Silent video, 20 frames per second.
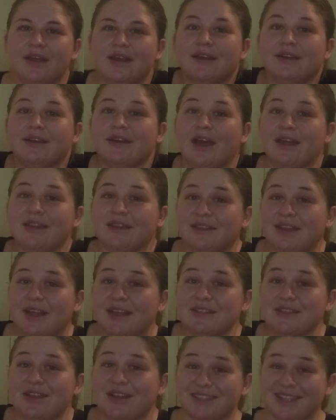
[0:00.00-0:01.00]
Now that
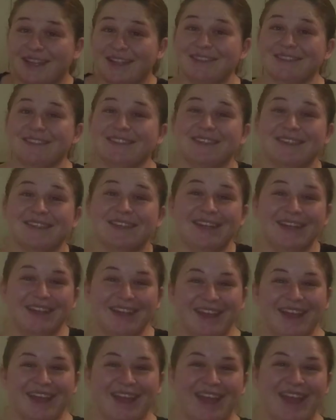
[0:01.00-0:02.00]
that's all done,
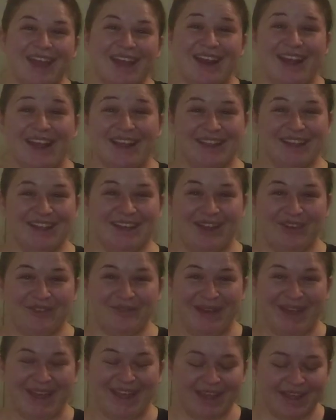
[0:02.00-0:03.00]
and I cleaned off
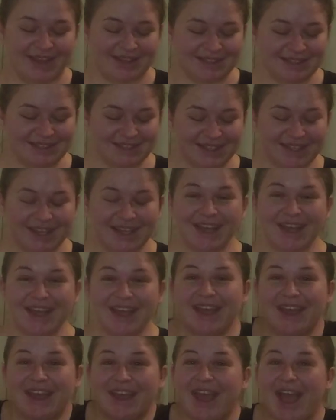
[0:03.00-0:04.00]
my hand,
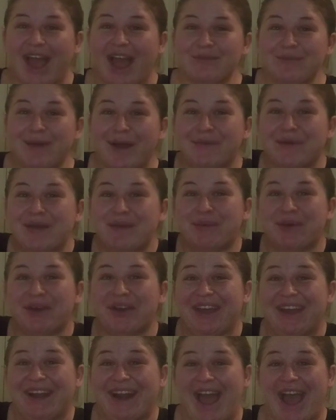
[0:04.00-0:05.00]
how about we put
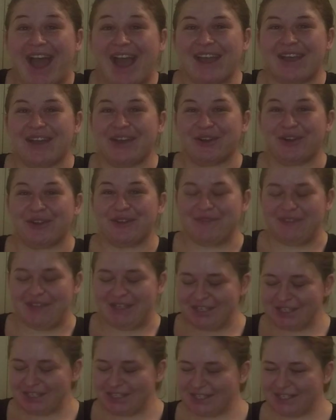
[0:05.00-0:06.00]
an eye on our
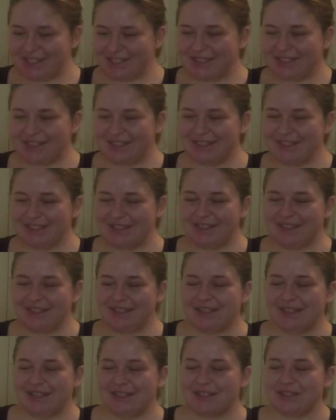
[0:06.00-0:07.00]
fish?
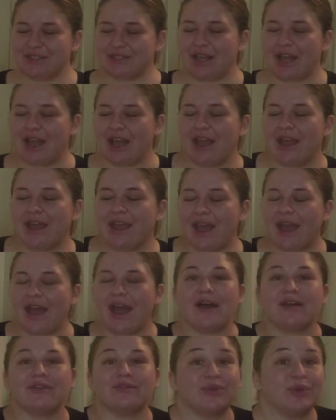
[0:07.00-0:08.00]
I
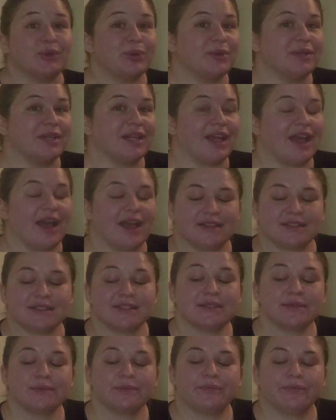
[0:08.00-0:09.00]
have googly
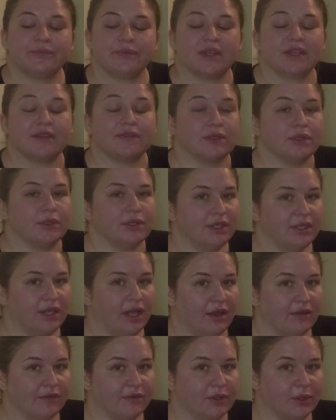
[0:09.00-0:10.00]
eyes. If you didn't
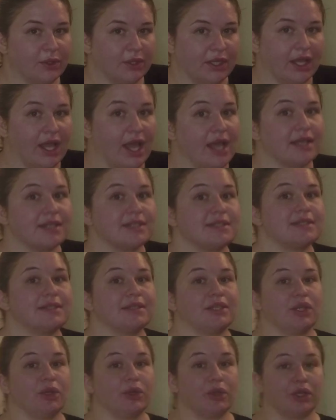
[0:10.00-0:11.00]
have googly eyes,
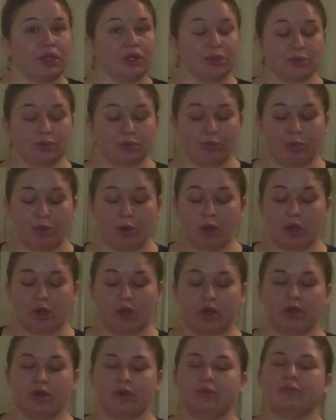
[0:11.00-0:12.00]
you can use a
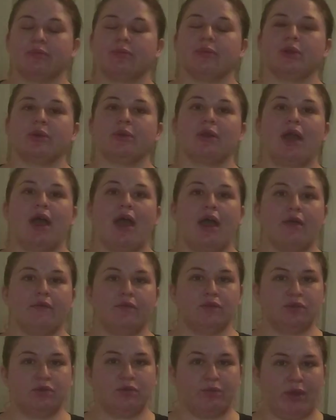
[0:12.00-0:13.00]
marker, but you'd have
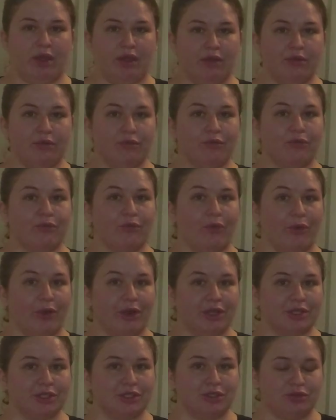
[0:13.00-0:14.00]
to wait for
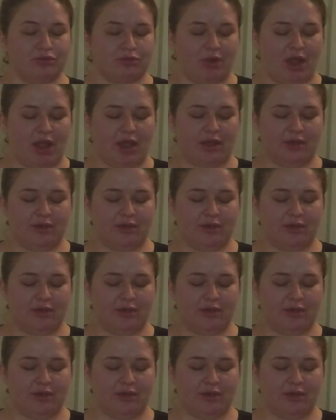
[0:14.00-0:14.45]
it to dry.